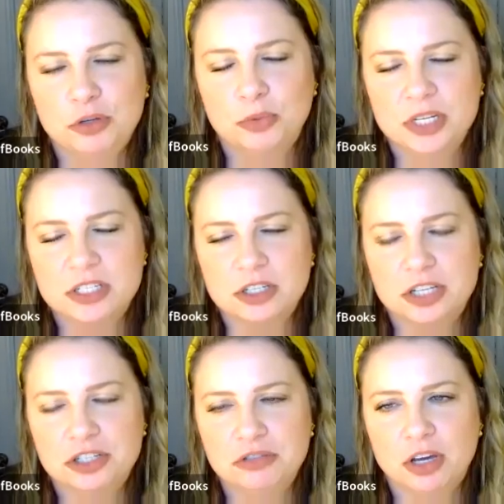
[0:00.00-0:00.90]
research
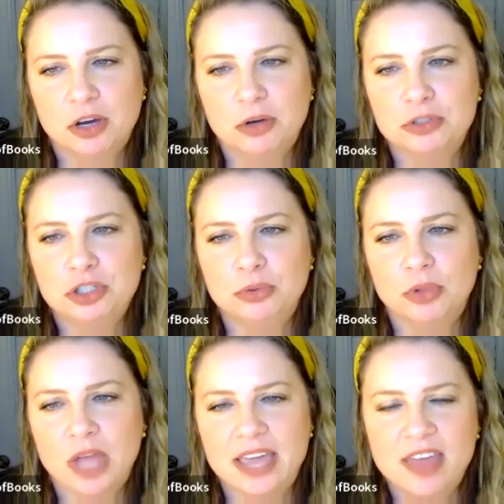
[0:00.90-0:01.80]
as you go. Do you
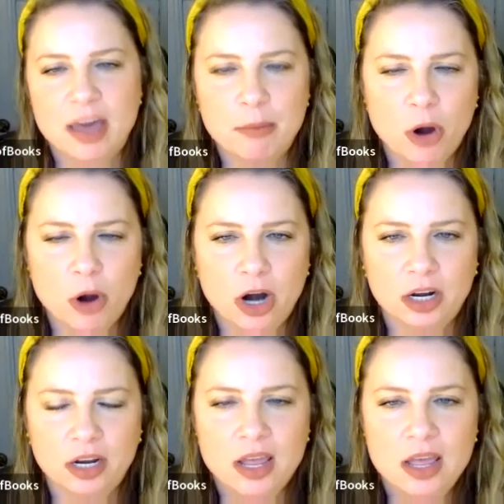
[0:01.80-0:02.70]
like that
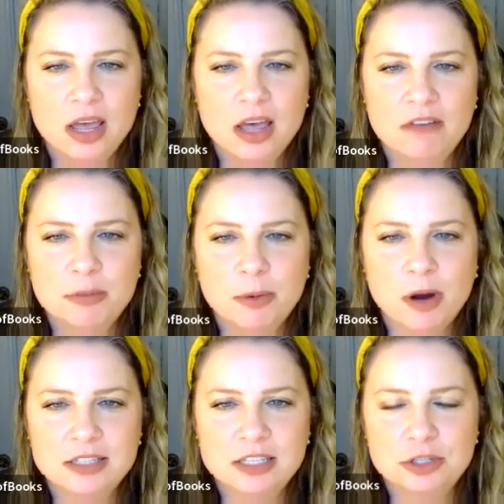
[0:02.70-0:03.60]
part of the
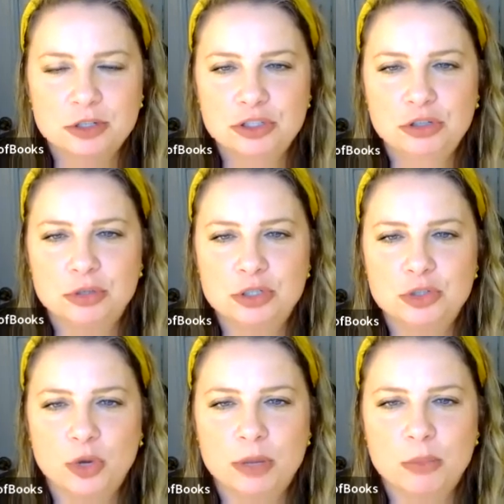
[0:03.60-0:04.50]
process, or do you
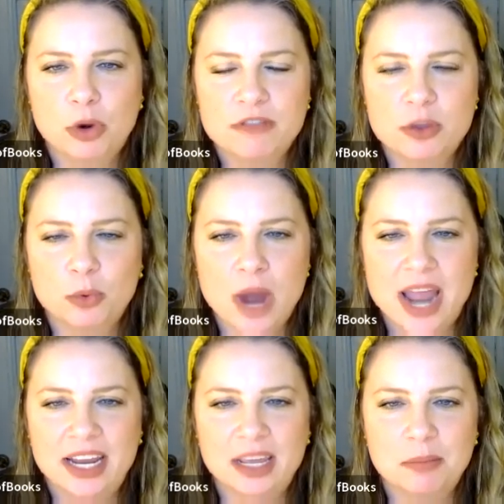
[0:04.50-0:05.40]
enjoy more of the
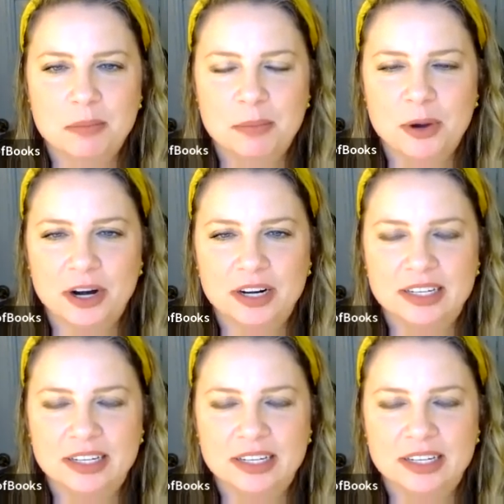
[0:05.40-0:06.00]
writing part?